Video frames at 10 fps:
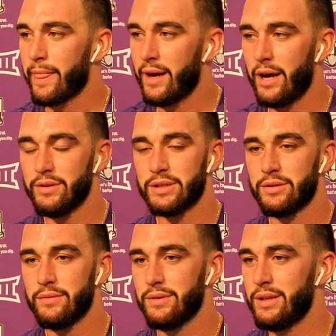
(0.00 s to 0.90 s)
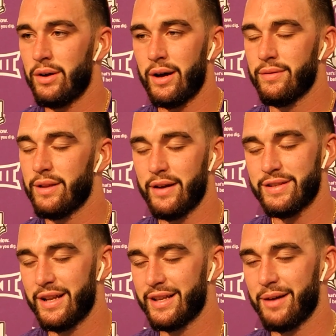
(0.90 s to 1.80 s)
I was, you know, I've
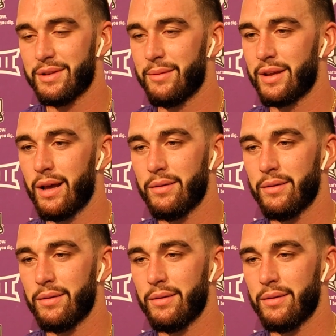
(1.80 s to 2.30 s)
said it time and time again.